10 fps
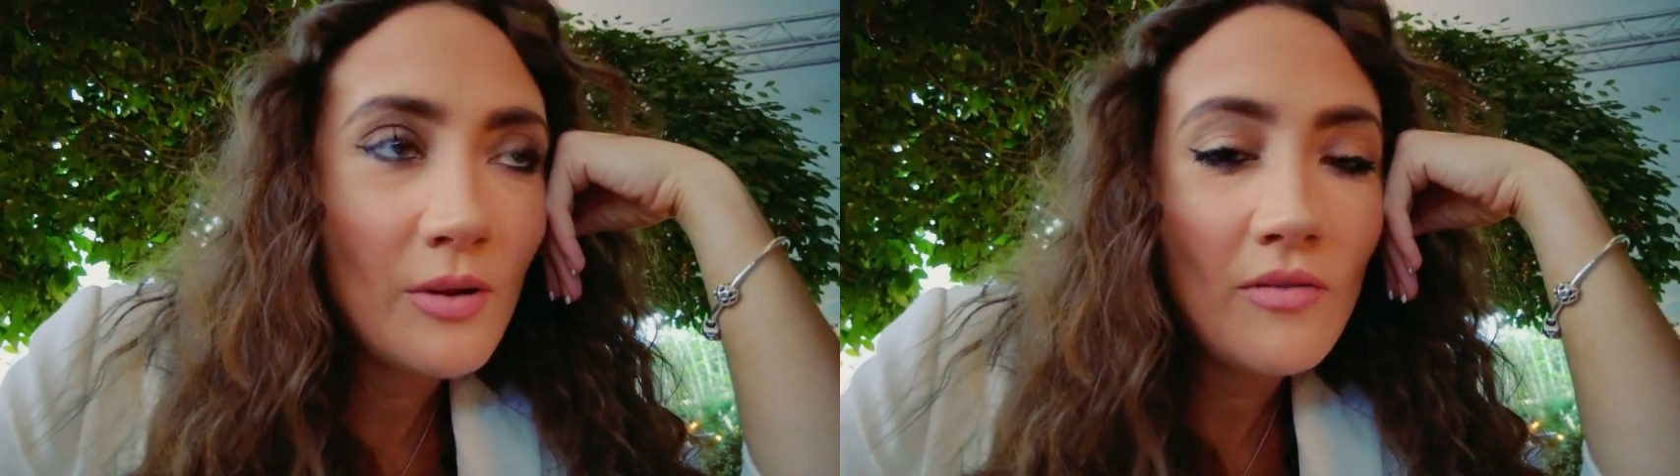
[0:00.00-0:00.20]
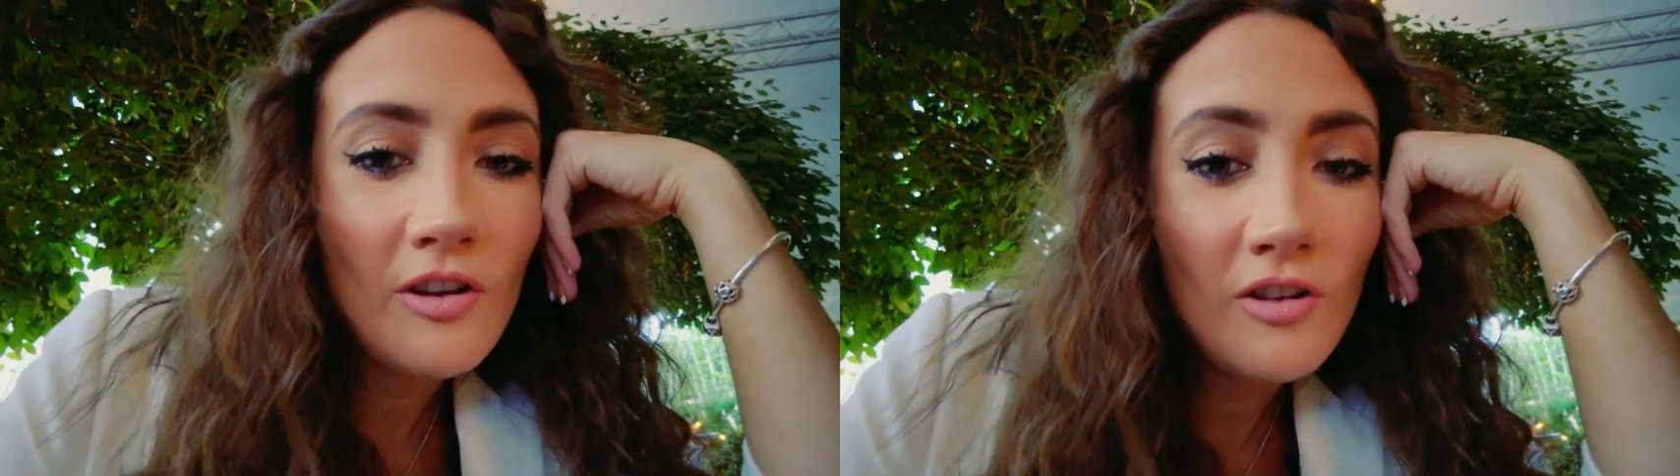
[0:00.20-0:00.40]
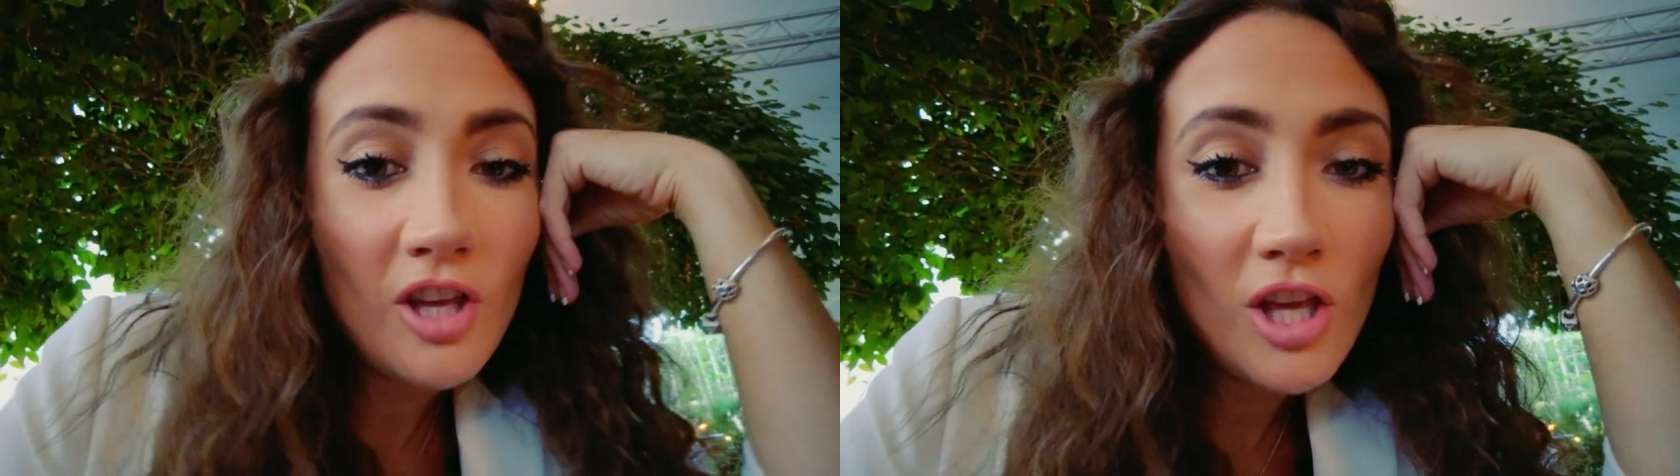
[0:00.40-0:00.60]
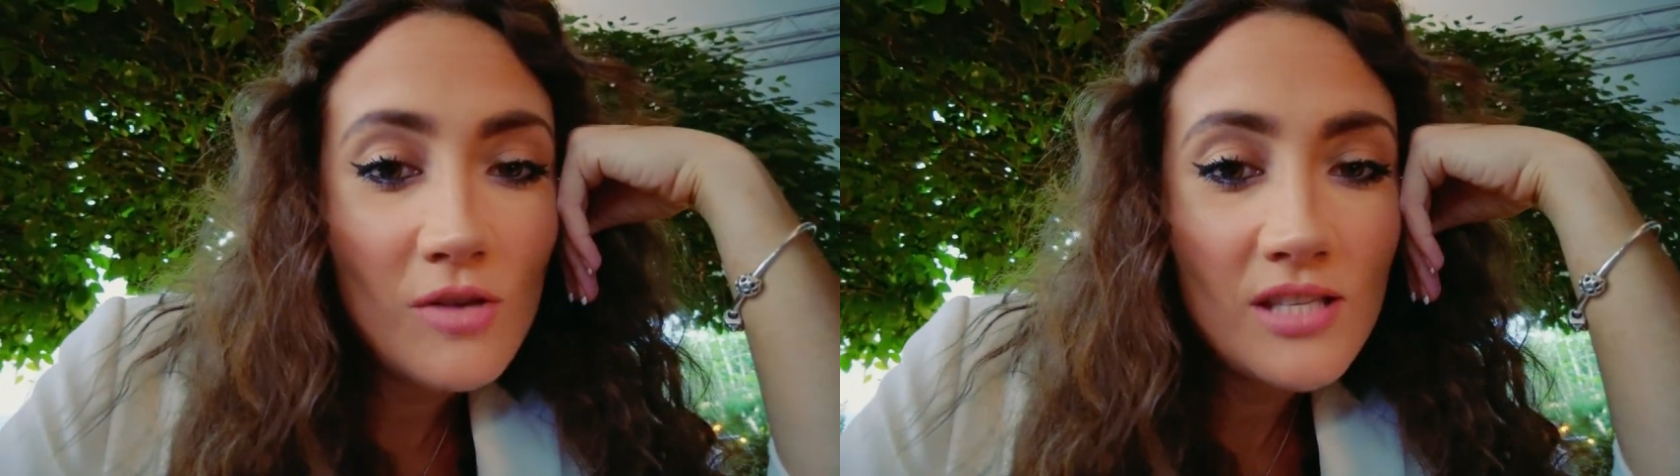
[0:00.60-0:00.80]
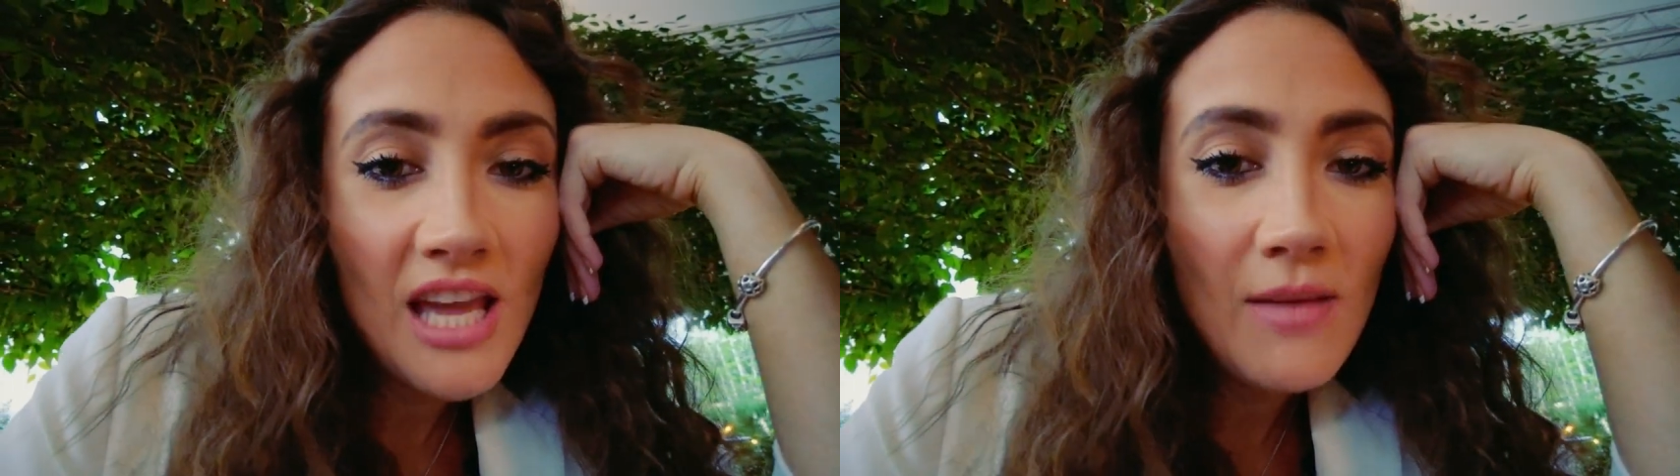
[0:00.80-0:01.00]
We're on a
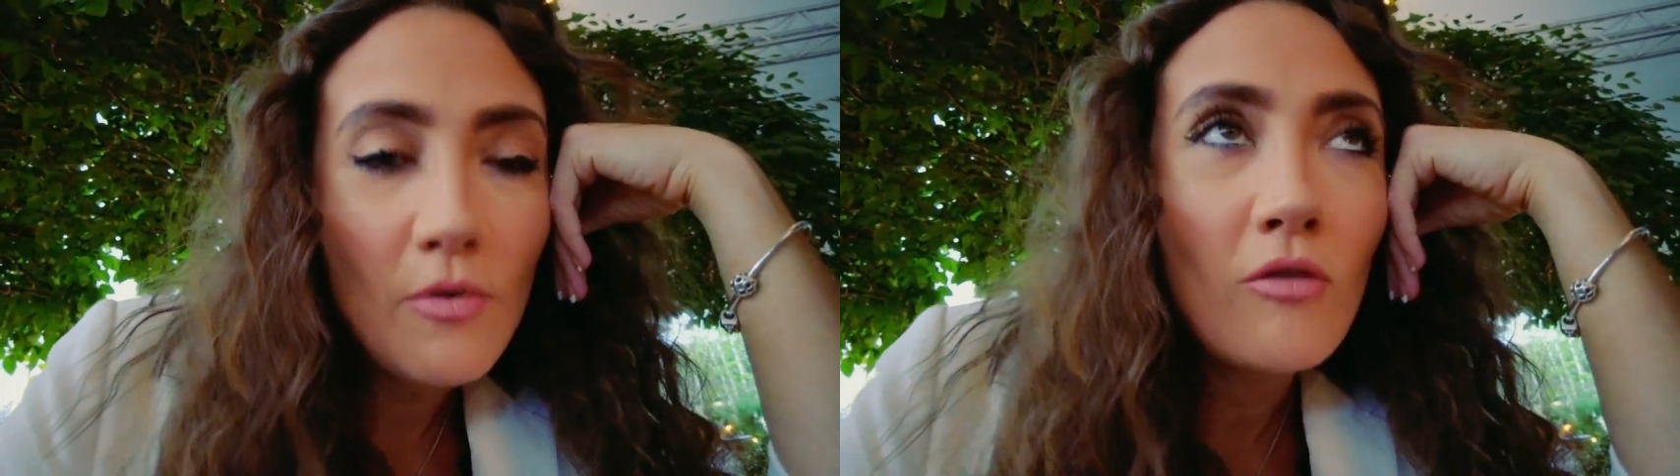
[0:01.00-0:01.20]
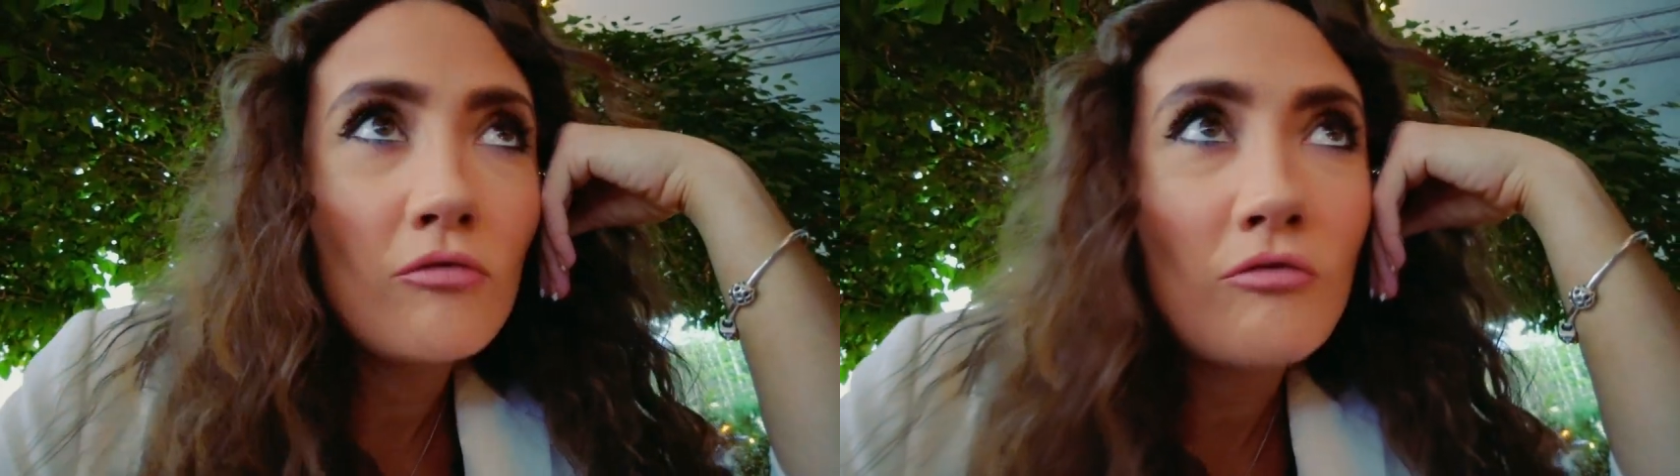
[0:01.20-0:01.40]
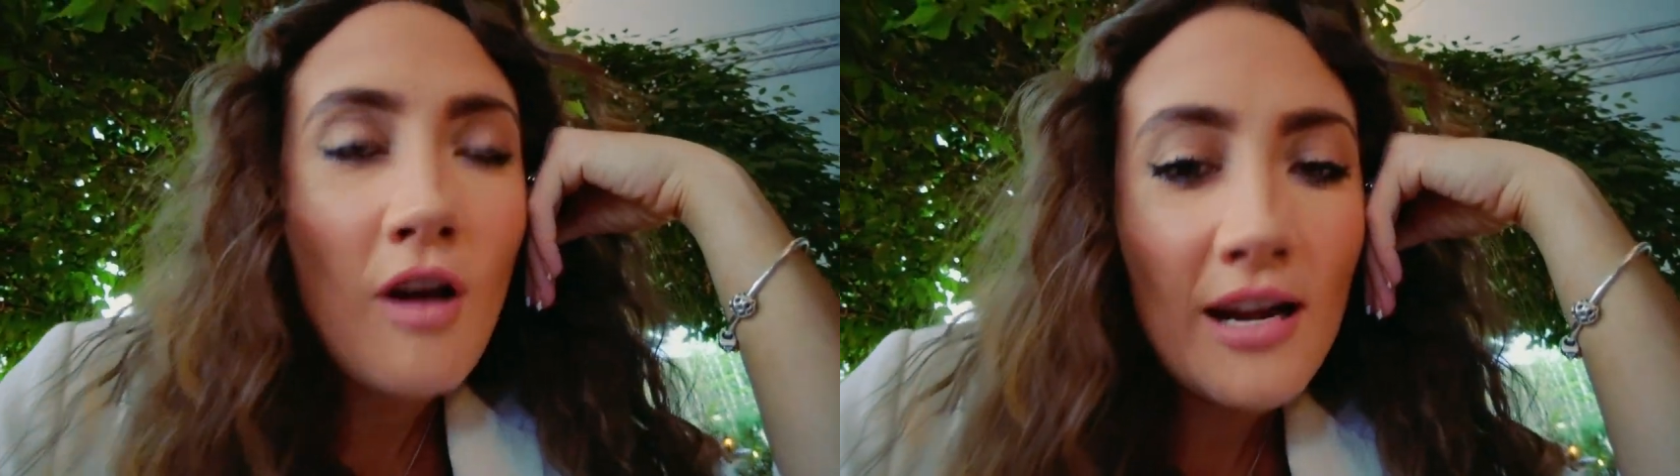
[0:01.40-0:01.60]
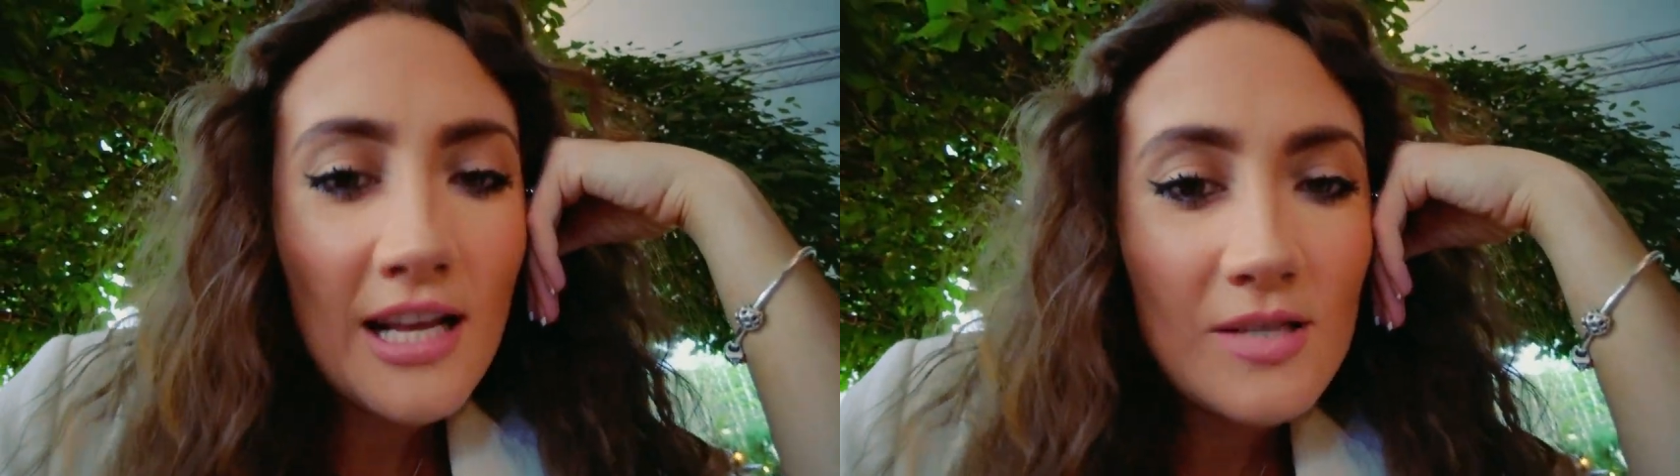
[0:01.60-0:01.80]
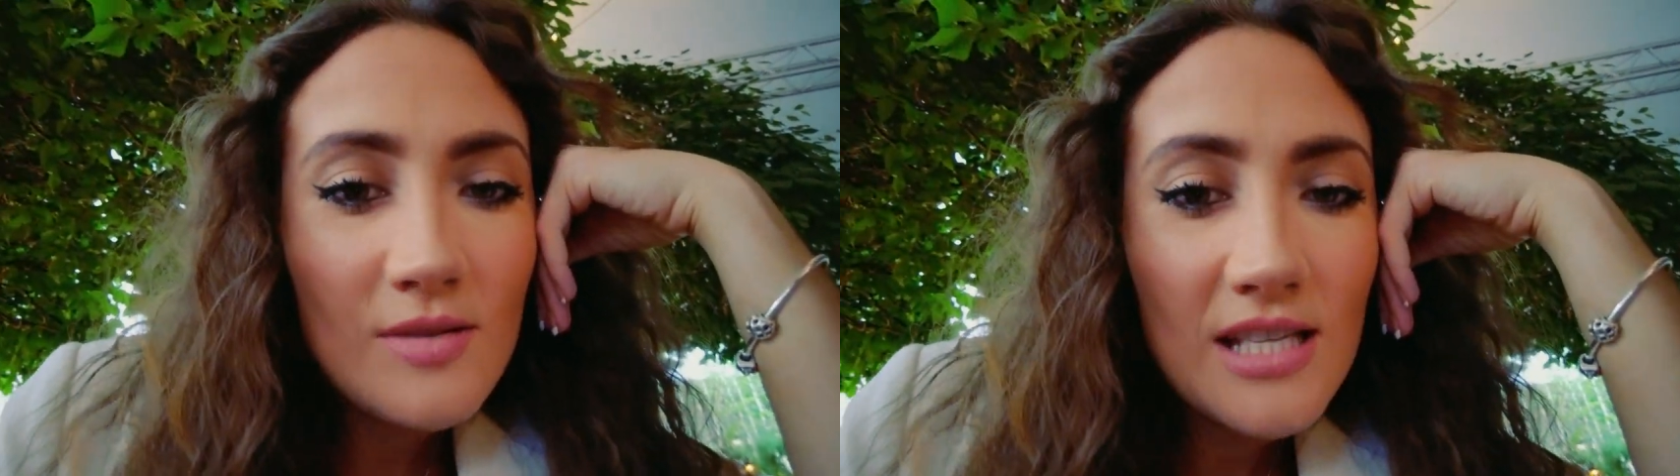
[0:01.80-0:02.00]
cute table right
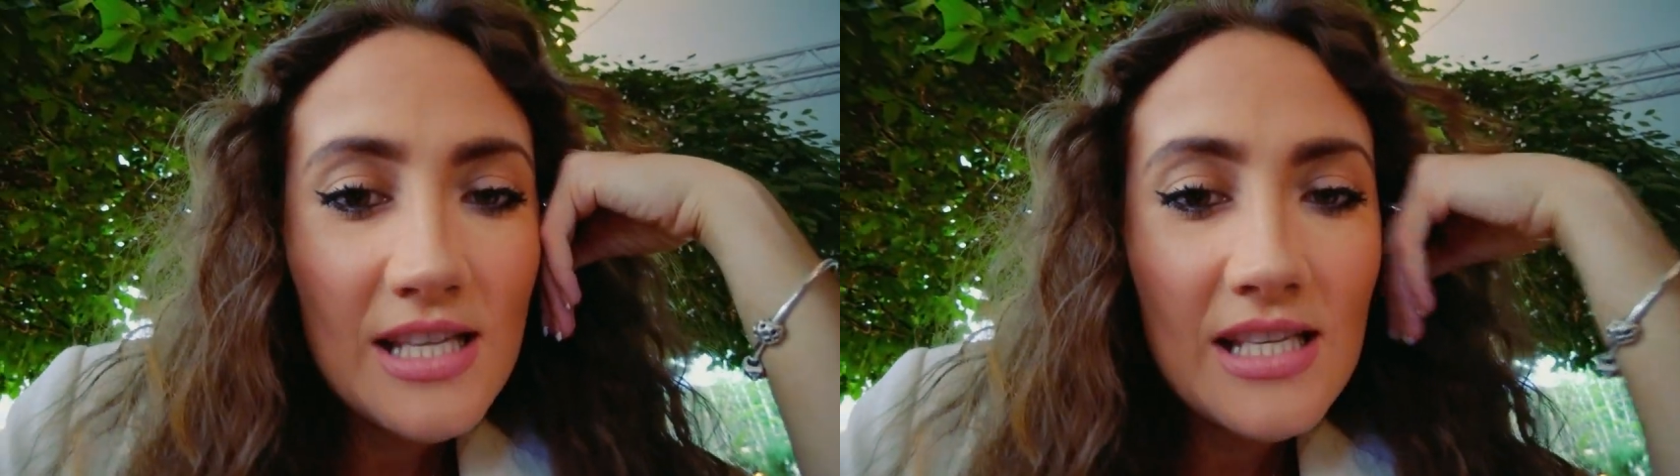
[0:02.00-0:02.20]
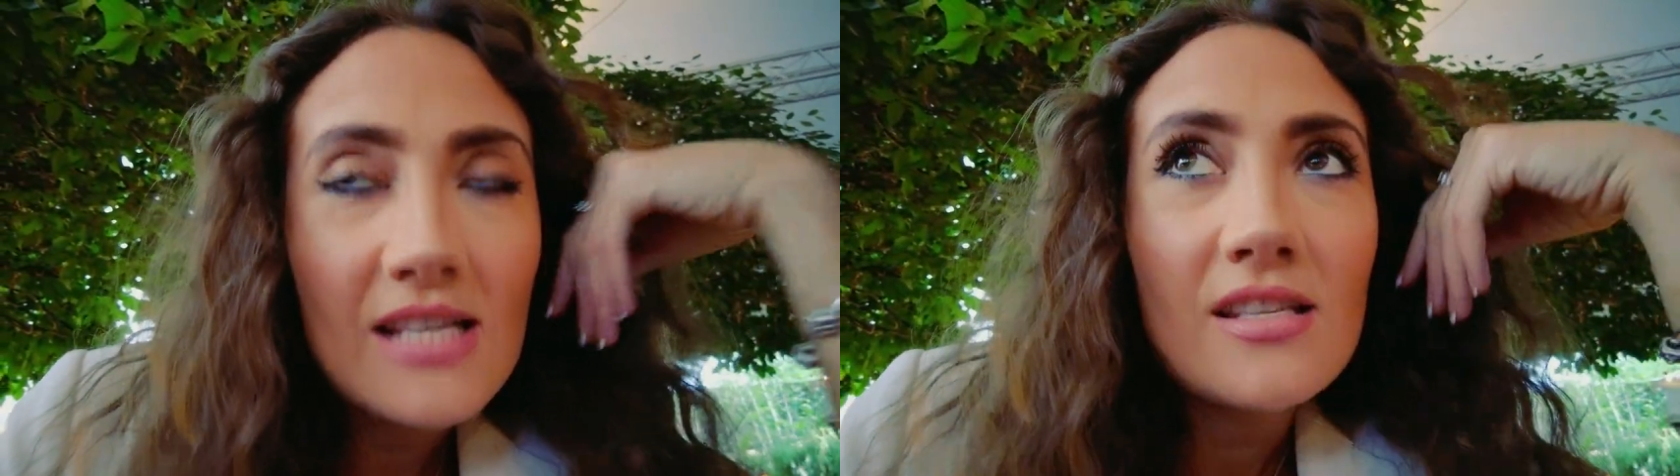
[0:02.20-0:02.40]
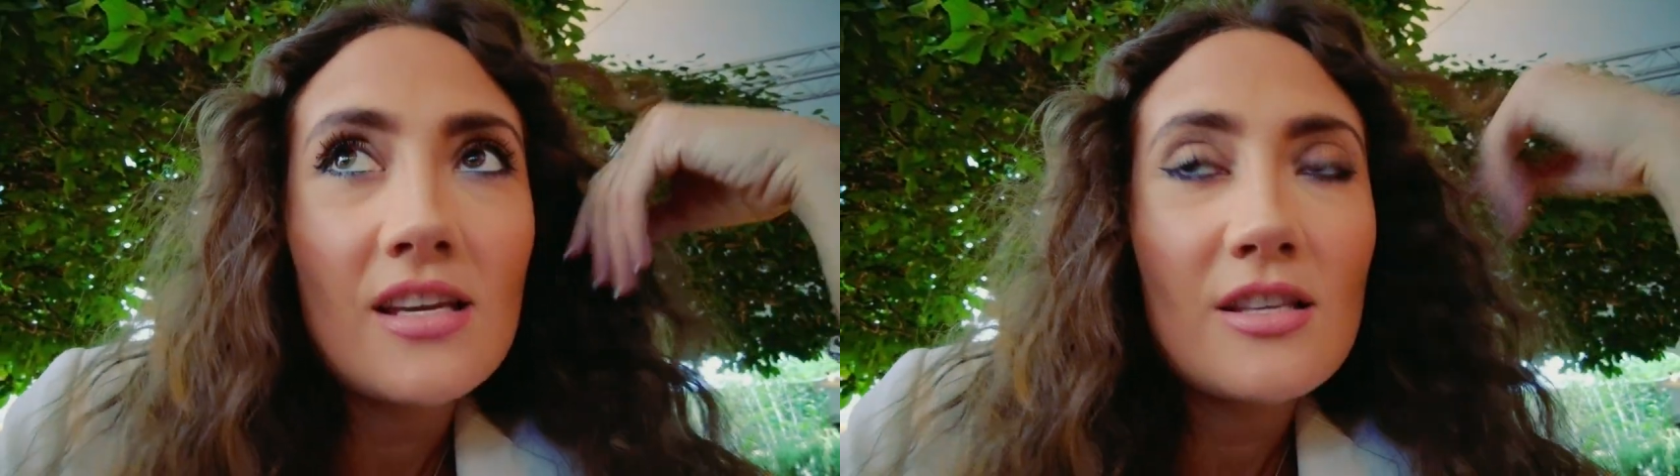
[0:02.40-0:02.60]
next to a seat eater,